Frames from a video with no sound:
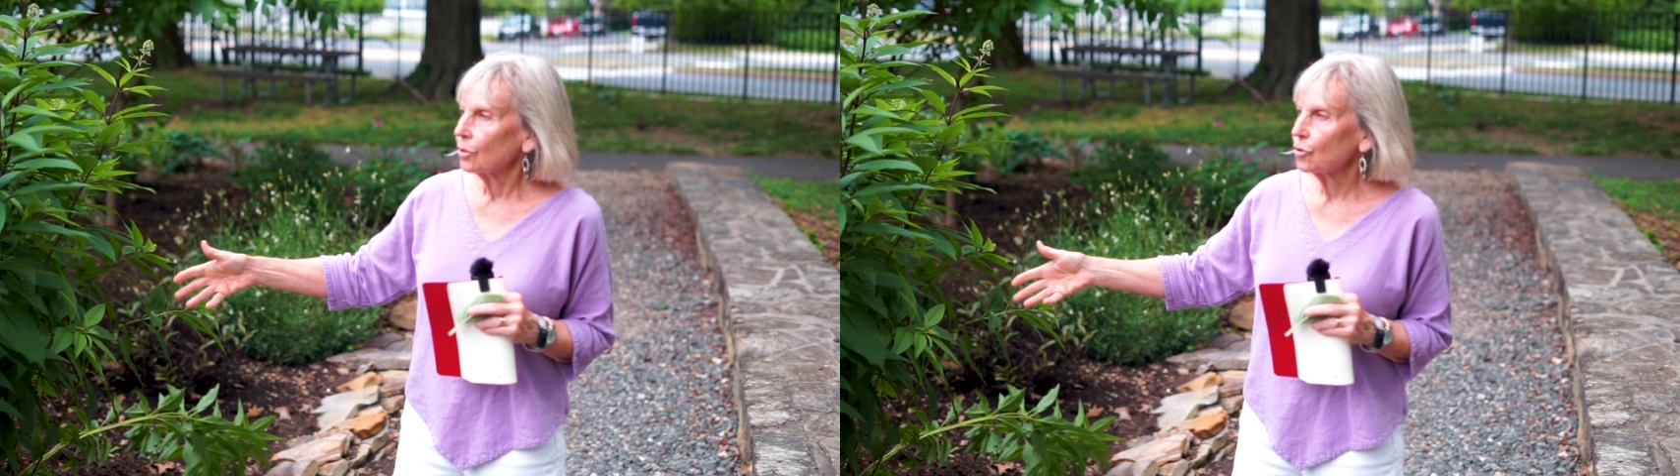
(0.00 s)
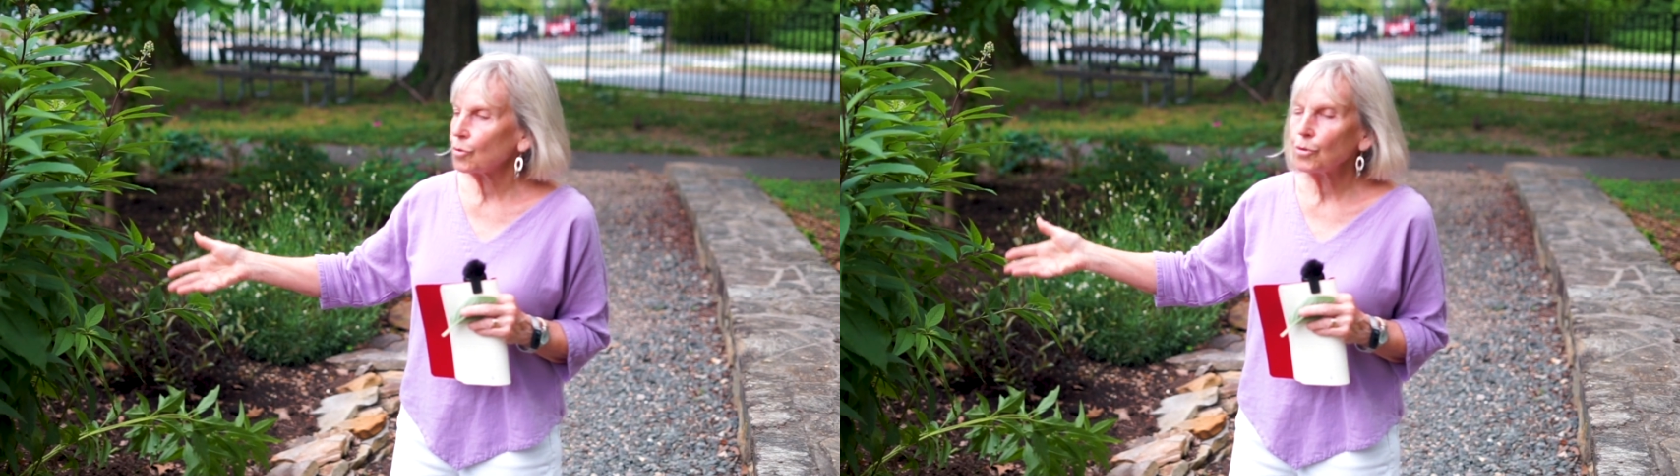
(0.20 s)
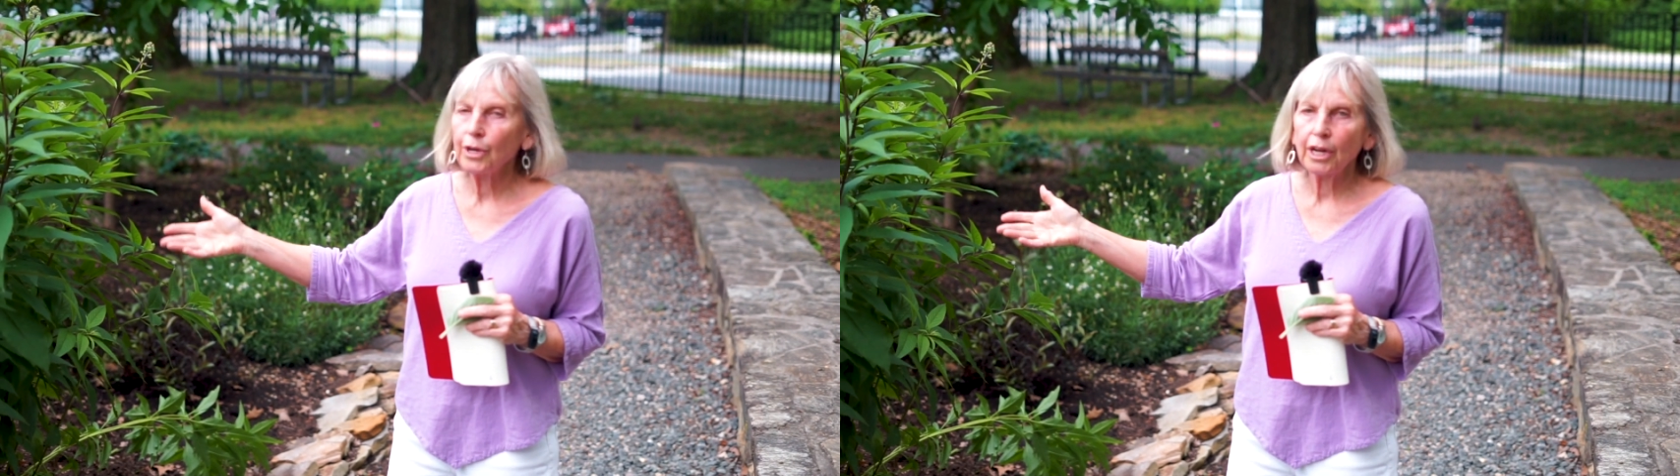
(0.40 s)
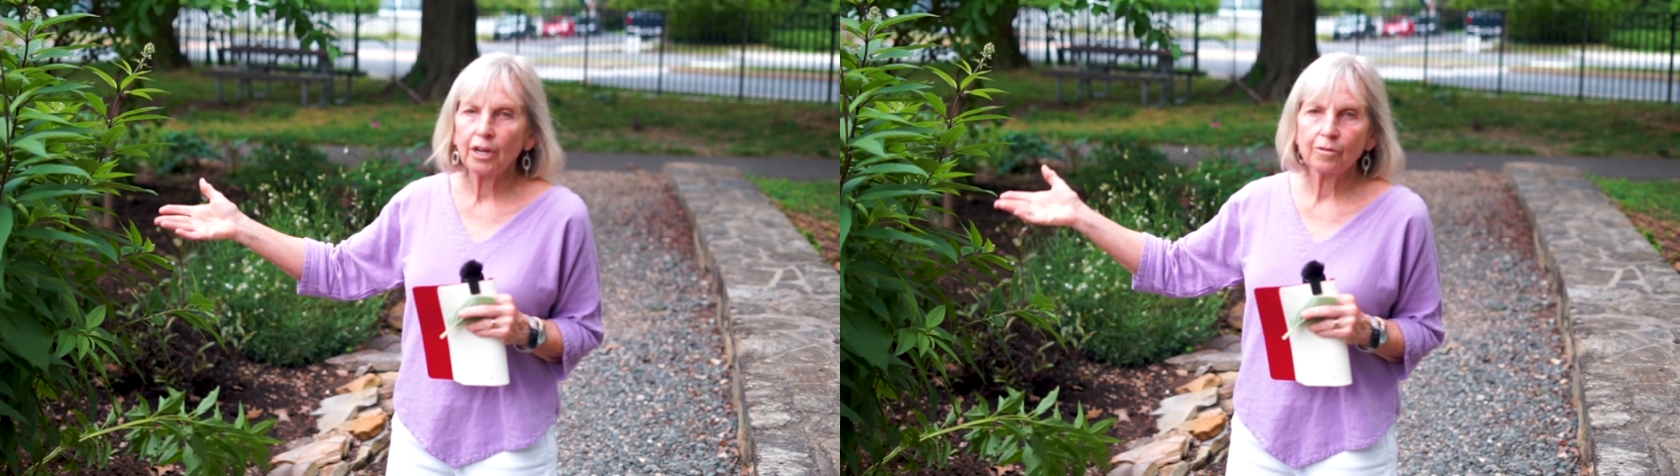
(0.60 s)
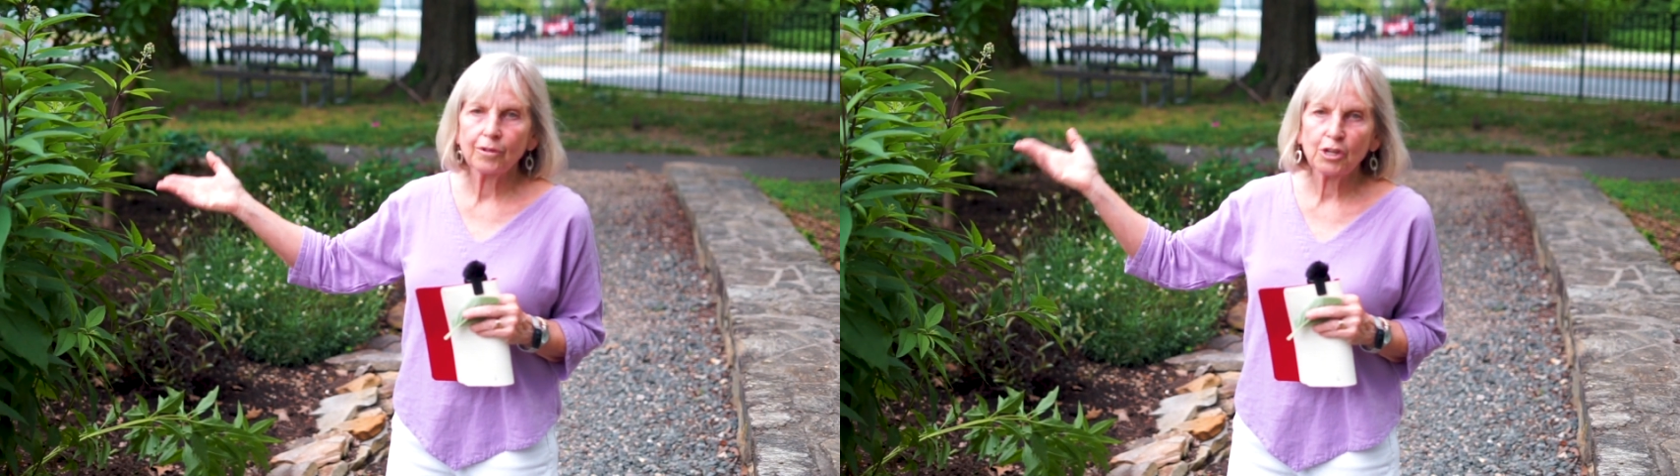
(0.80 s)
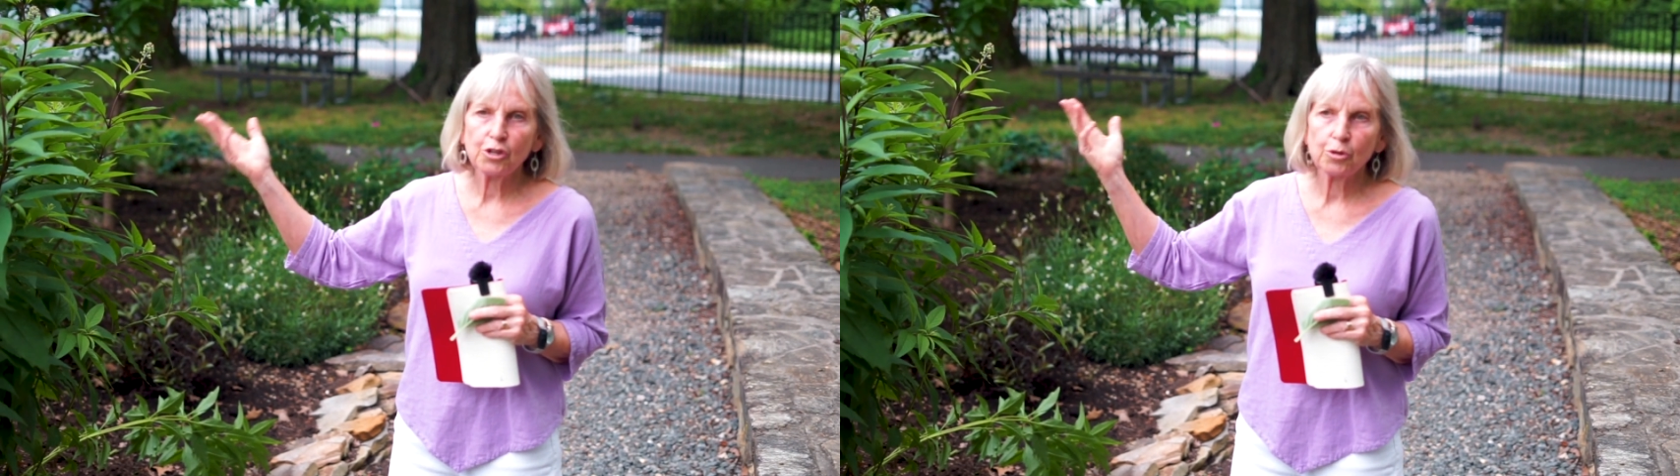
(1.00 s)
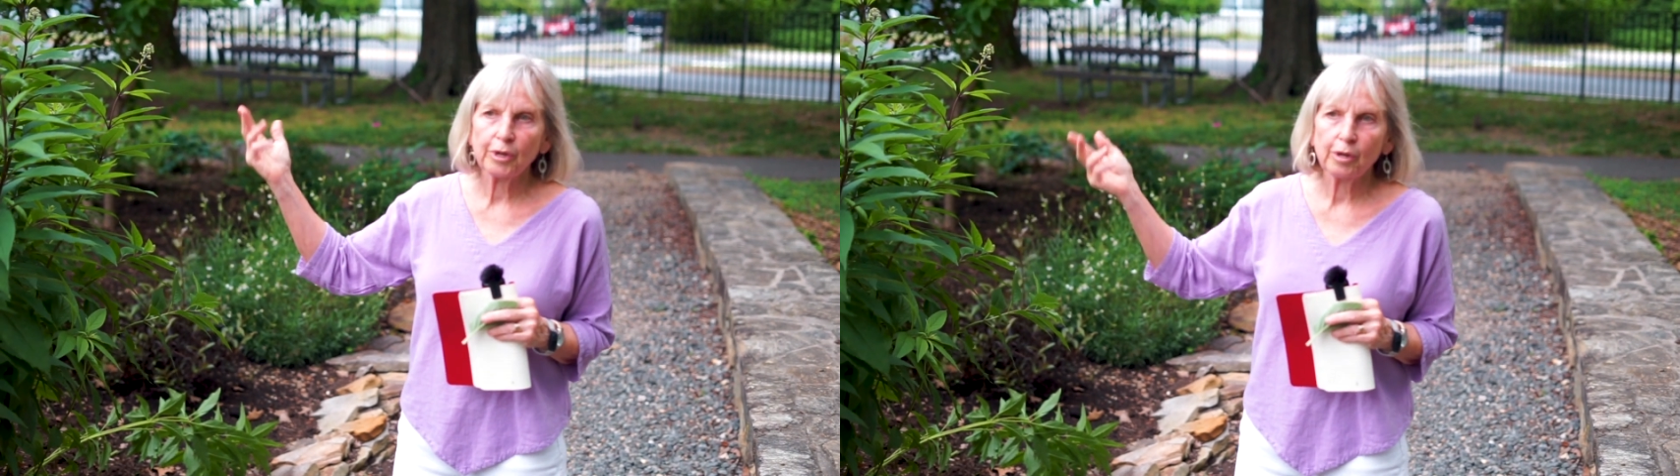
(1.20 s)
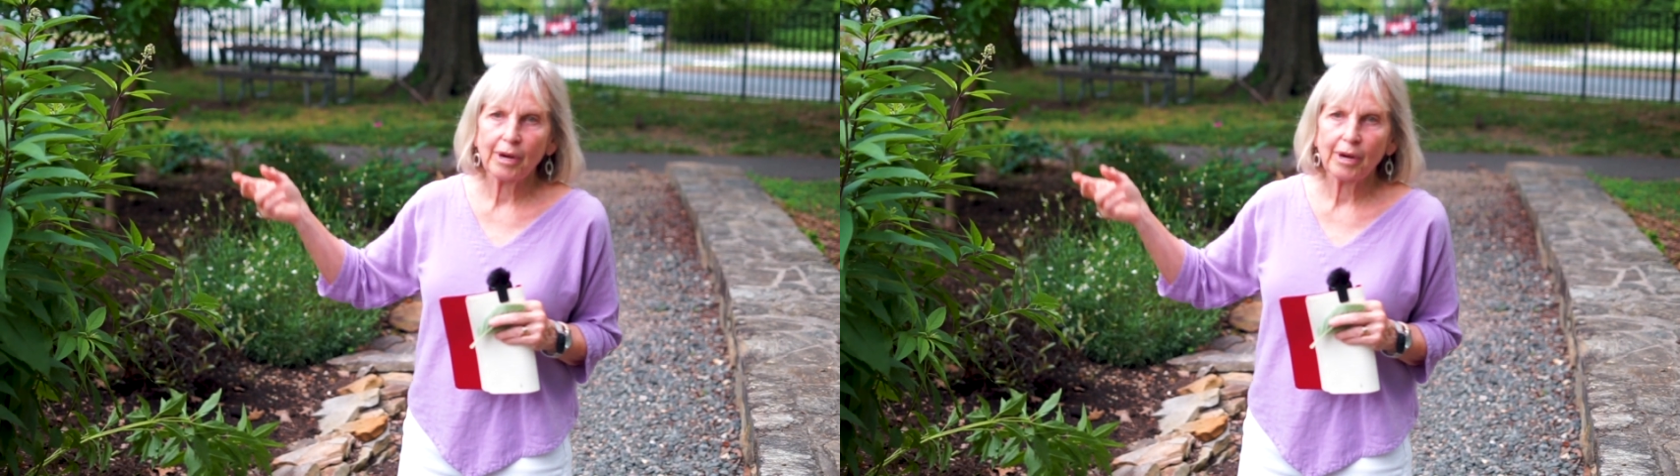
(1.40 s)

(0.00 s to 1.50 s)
true native gets to be